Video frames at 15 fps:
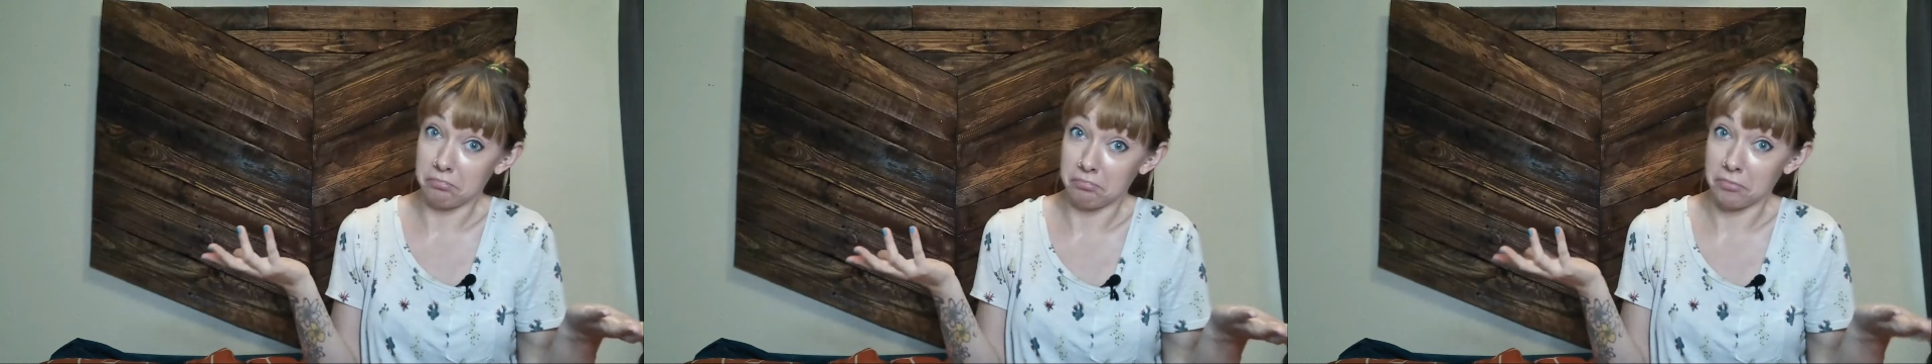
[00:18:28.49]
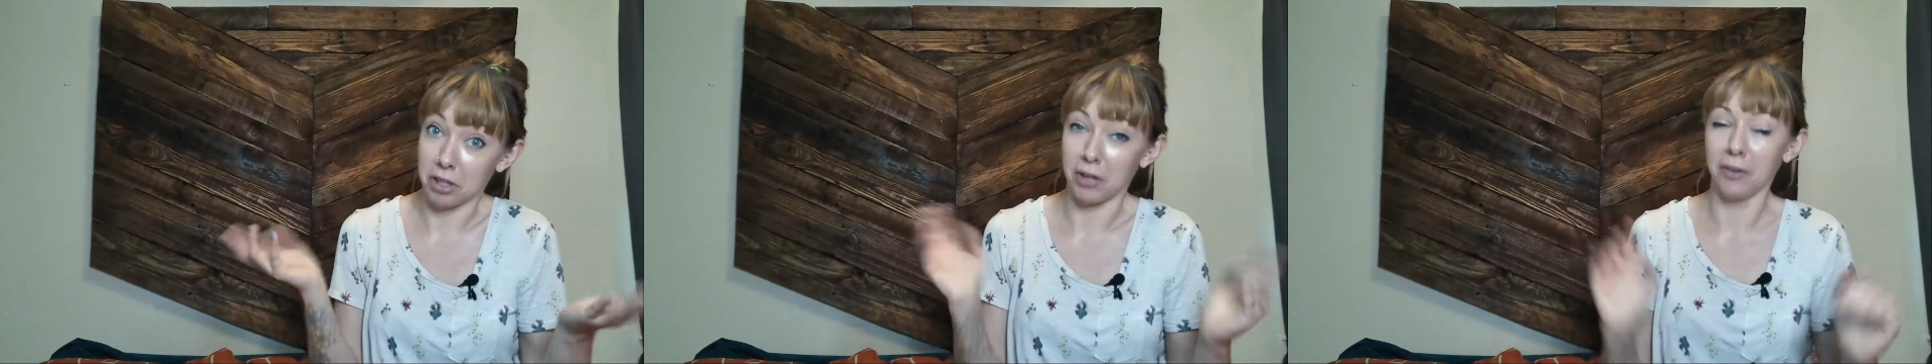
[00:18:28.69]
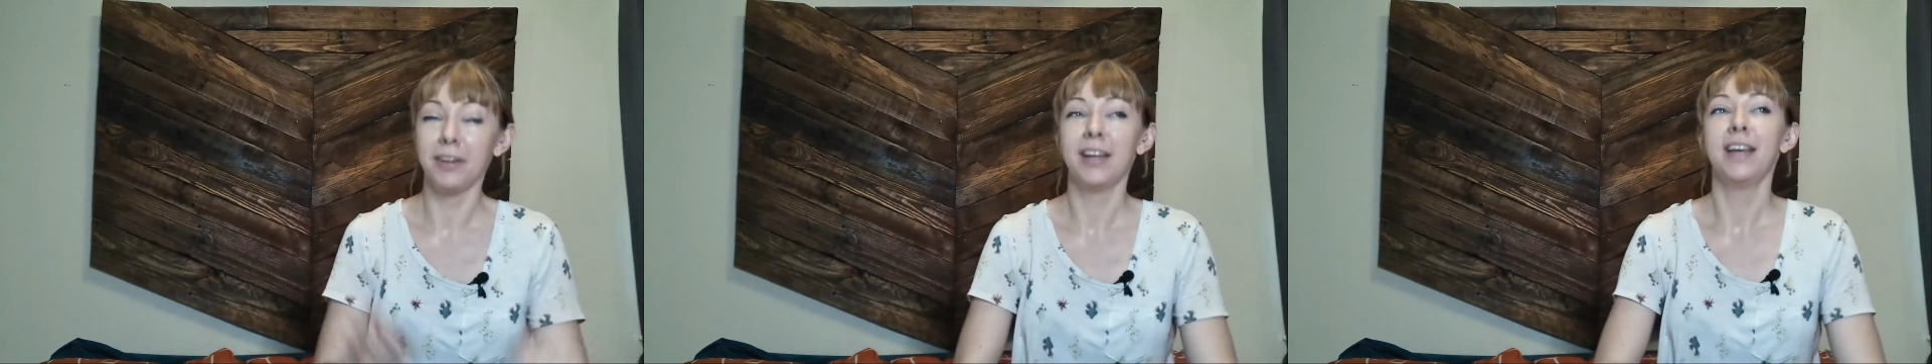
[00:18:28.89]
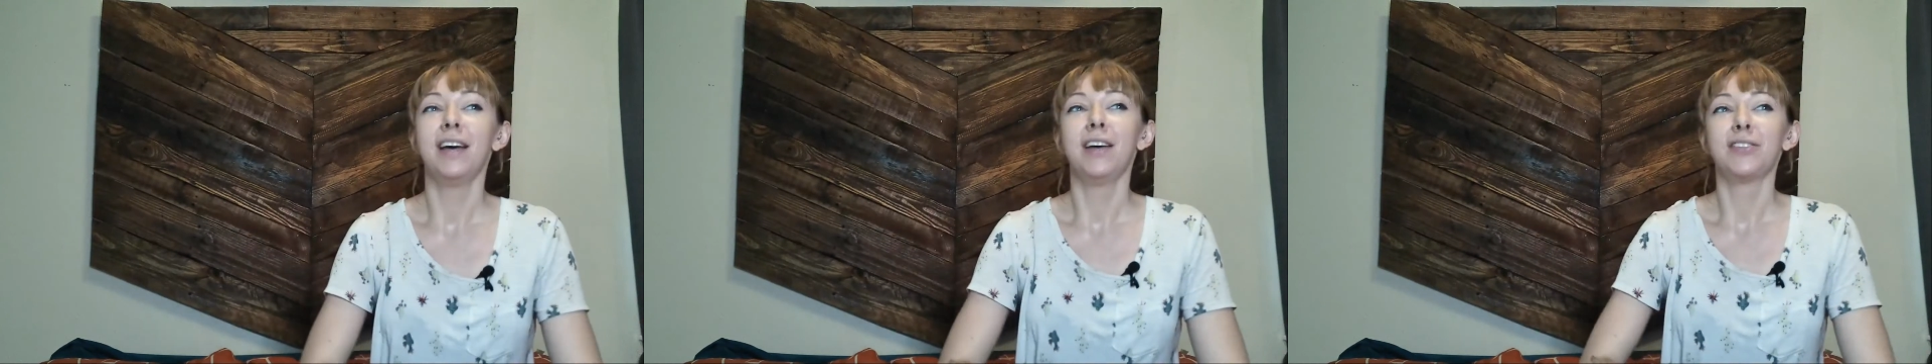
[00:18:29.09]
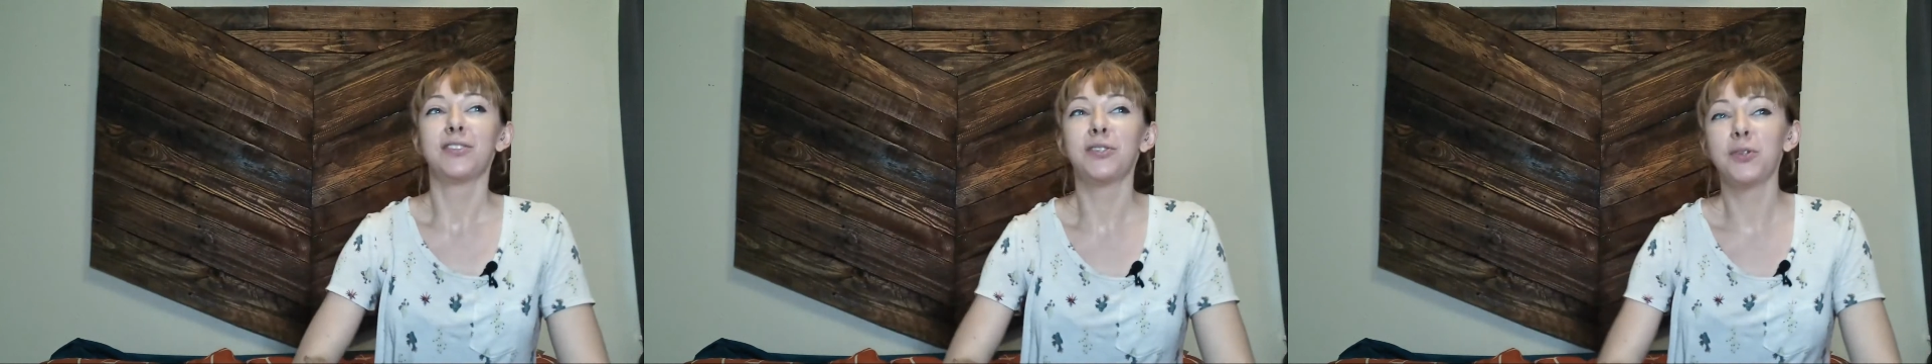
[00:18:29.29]
to
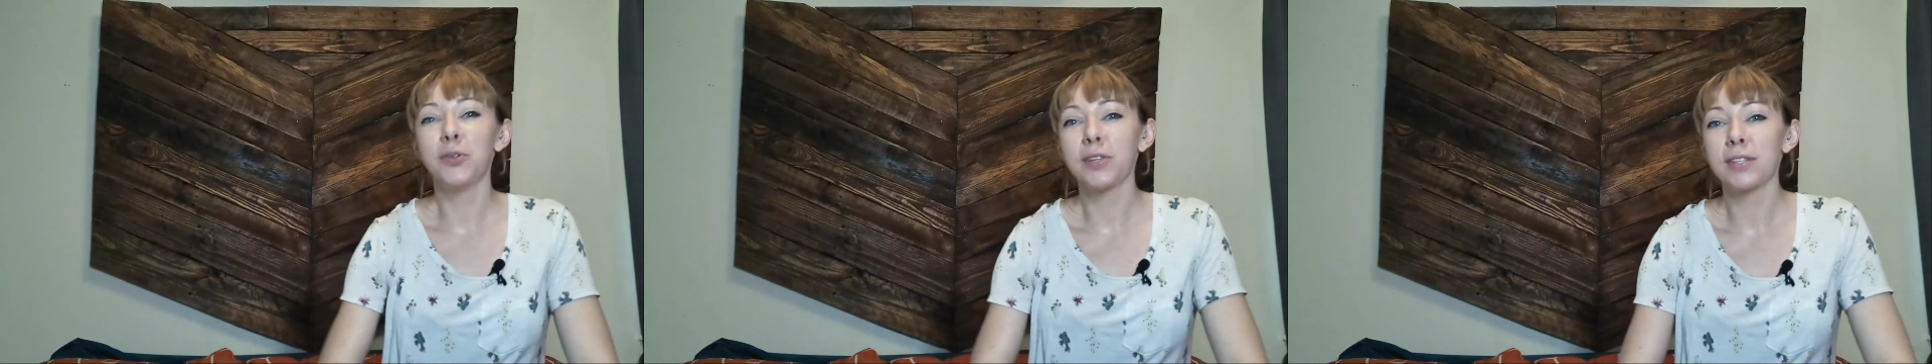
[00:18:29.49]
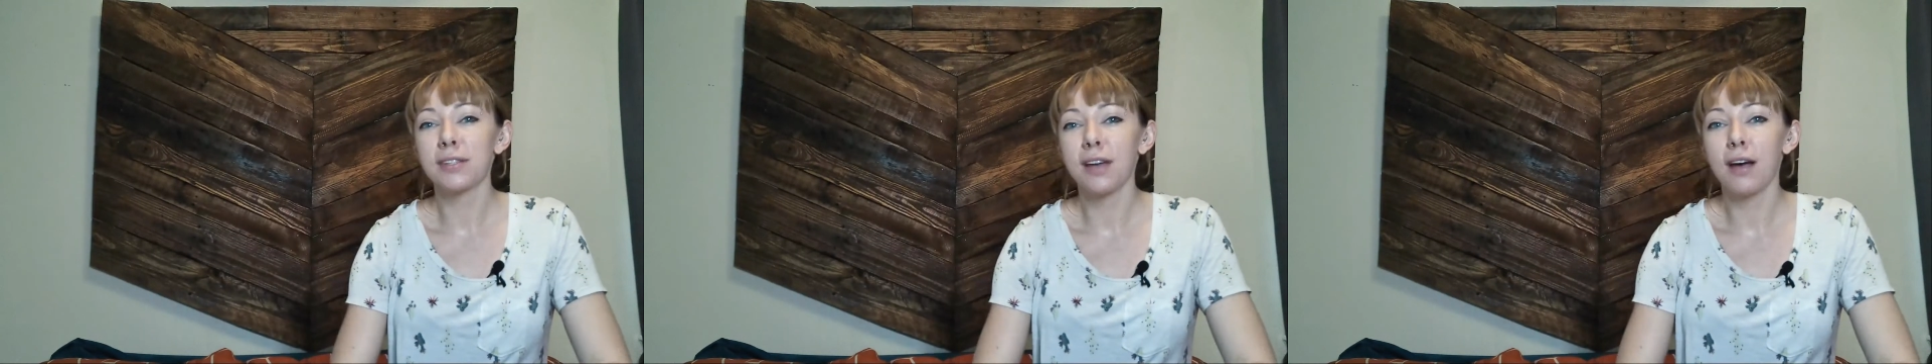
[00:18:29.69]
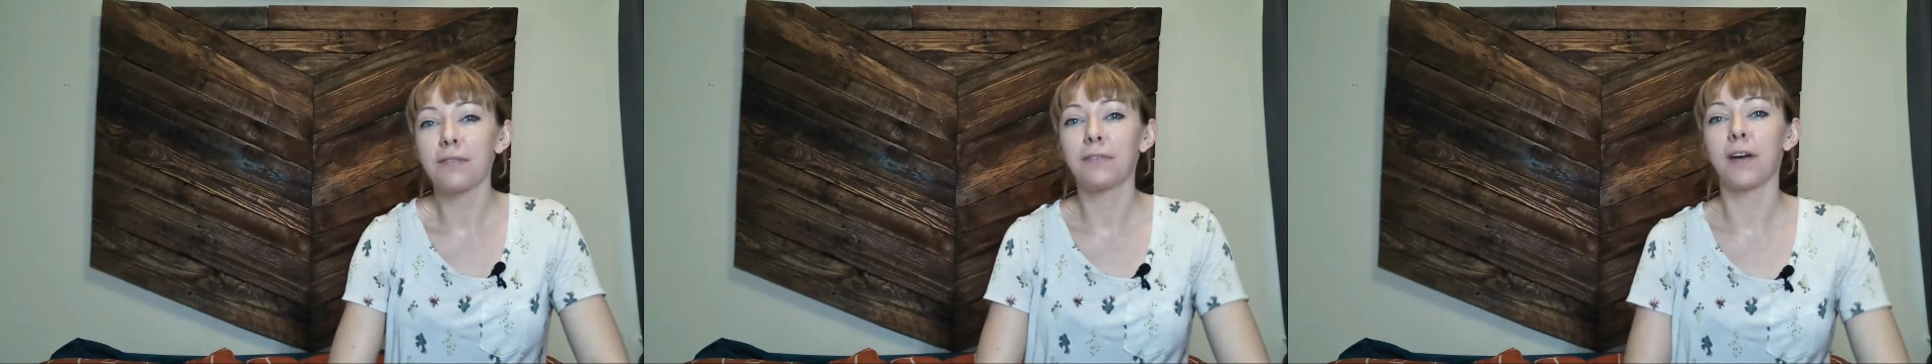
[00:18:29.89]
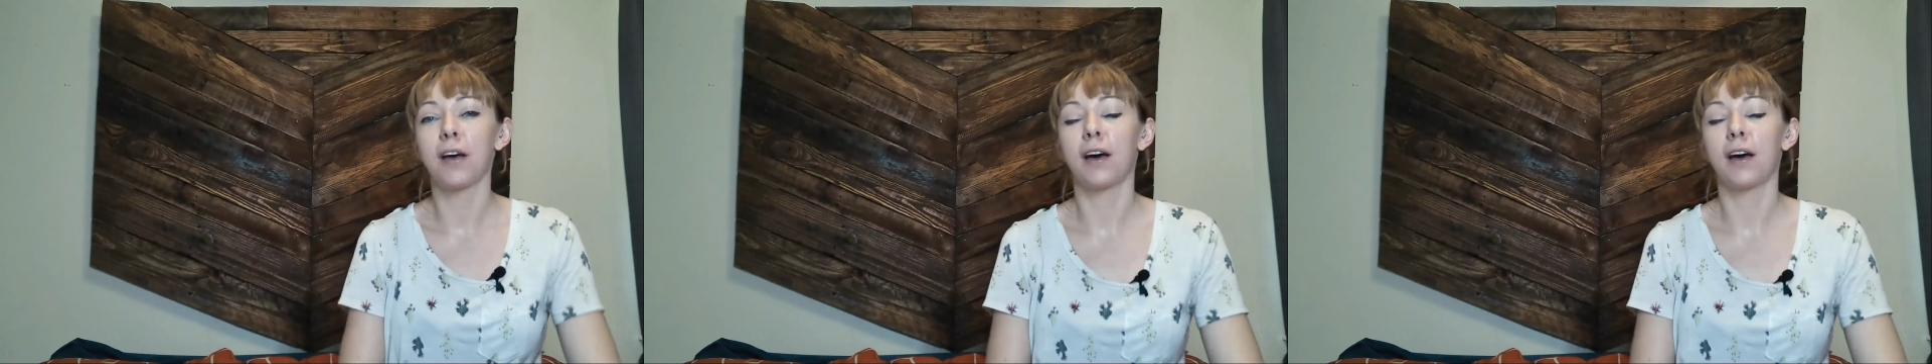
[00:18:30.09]
do this stuff.